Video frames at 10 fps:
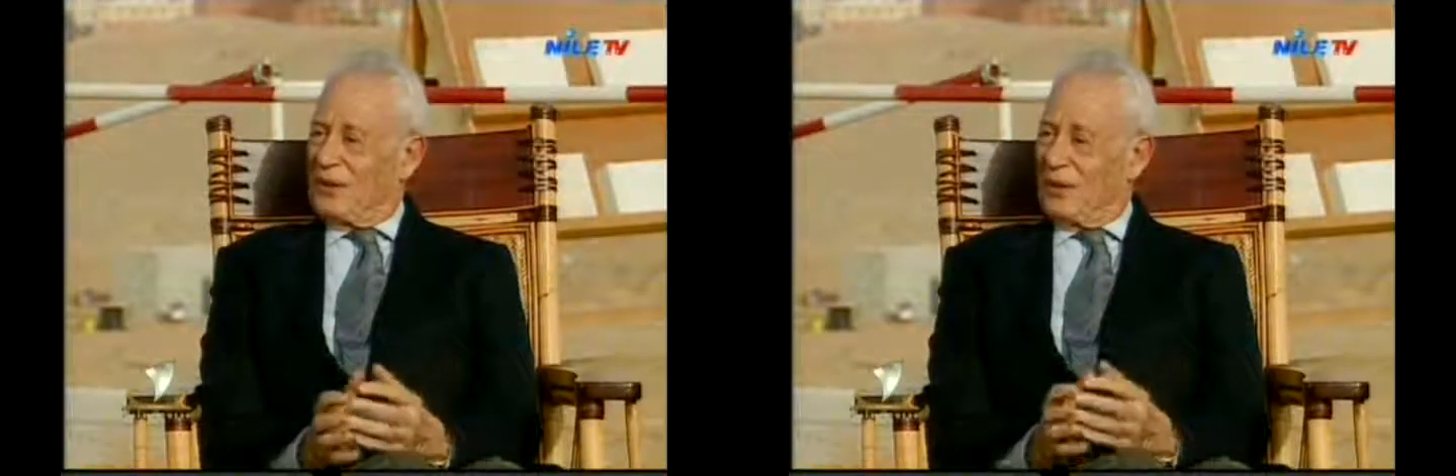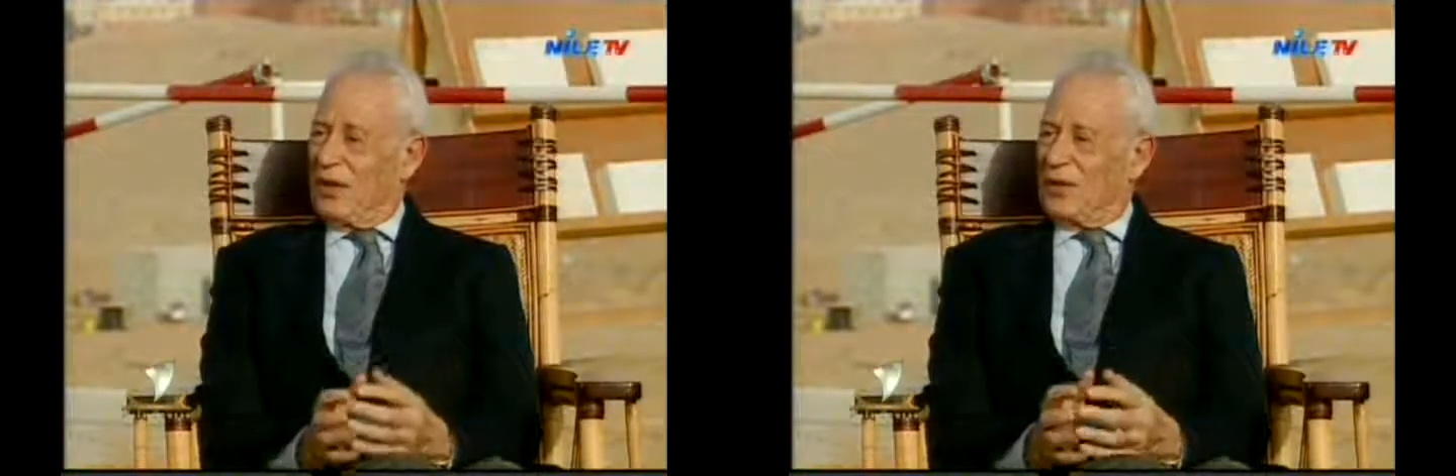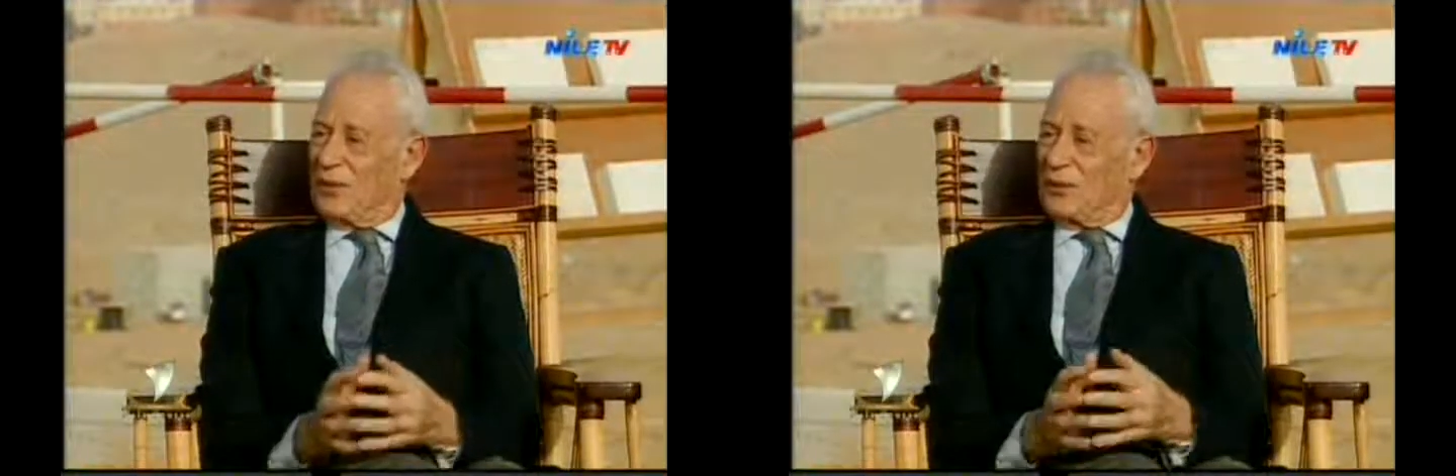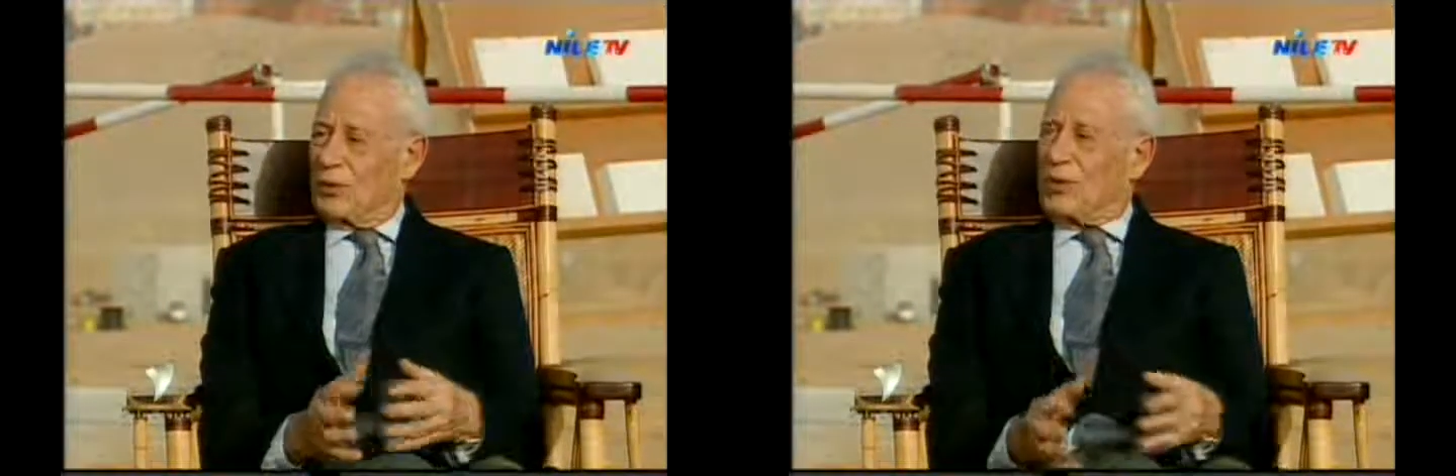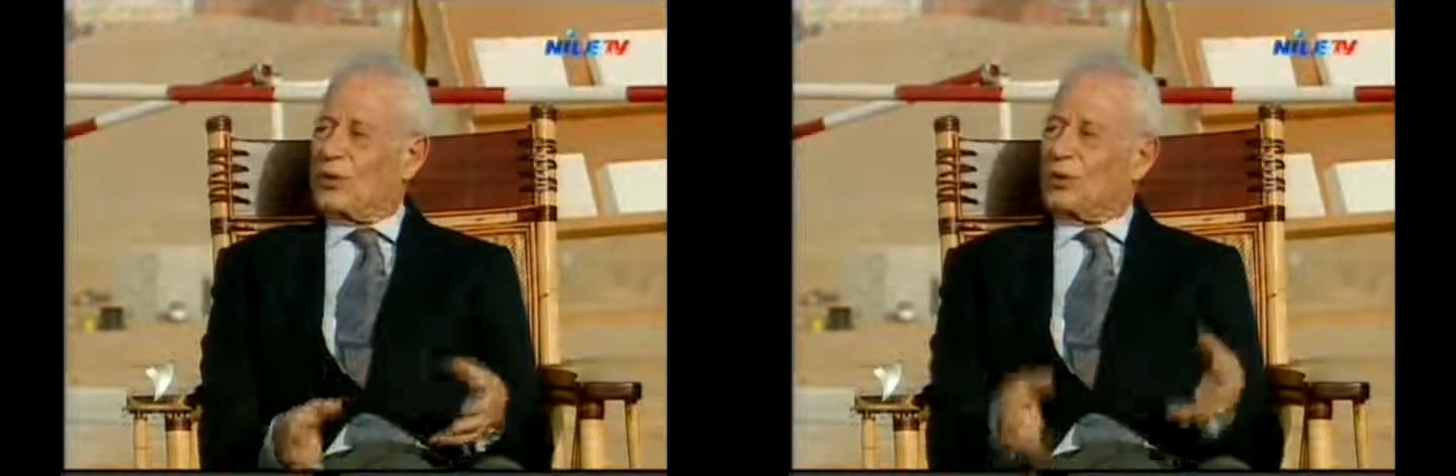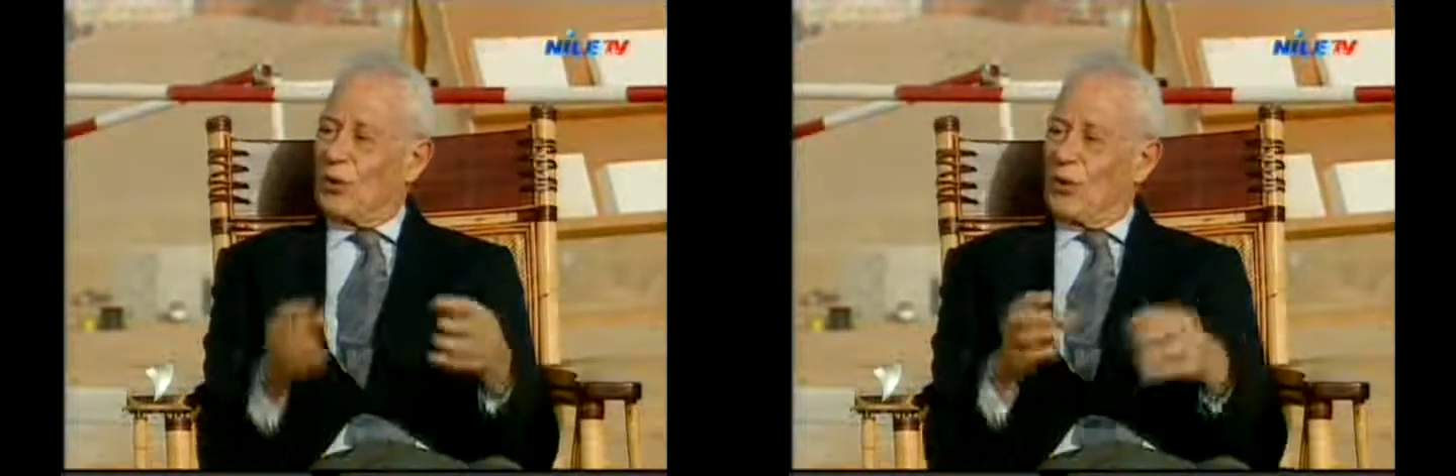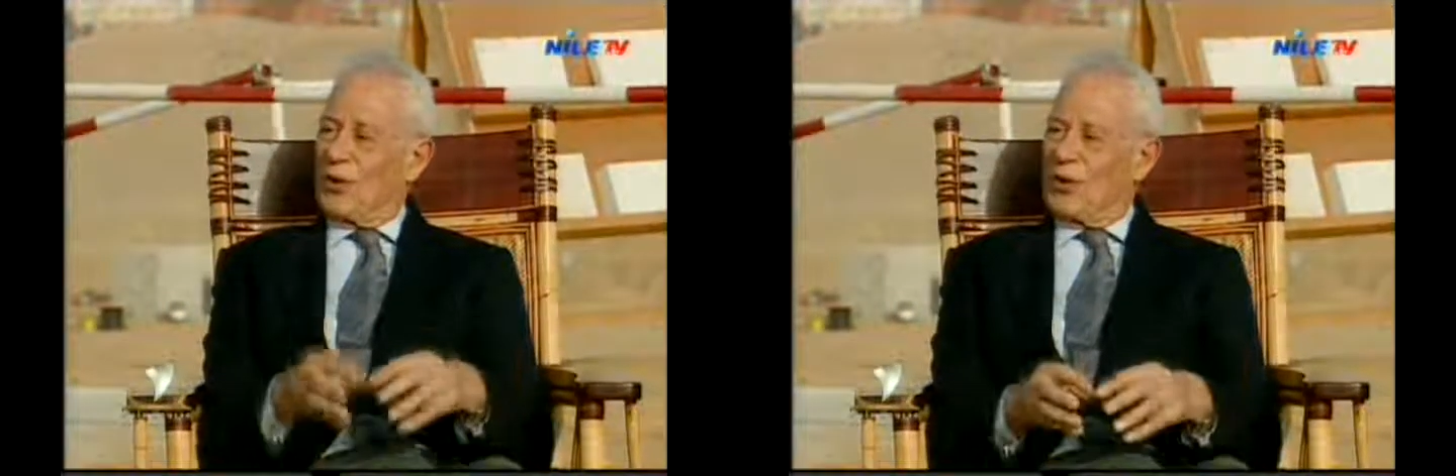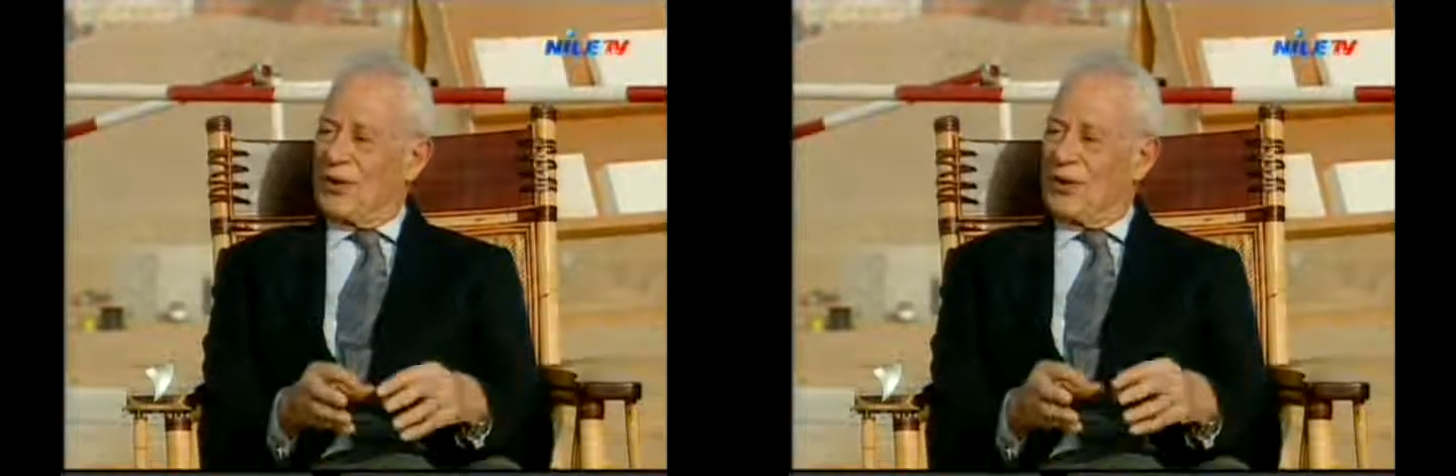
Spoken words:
you have to install